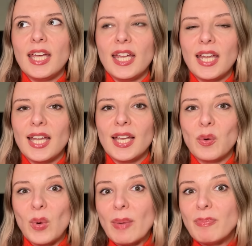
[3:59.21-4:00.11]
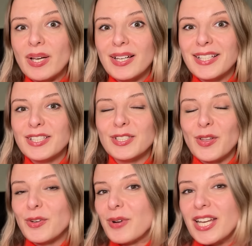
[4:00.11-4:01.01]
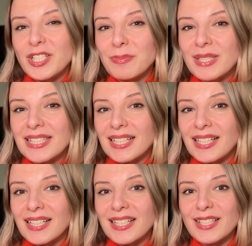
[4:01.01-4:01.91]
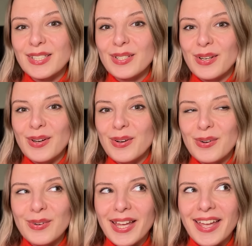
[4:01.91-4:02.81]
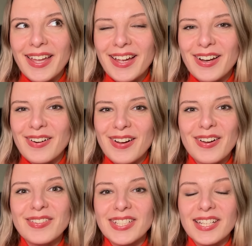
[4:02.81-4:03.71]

in weapons, long-range missiles, you know, aircraft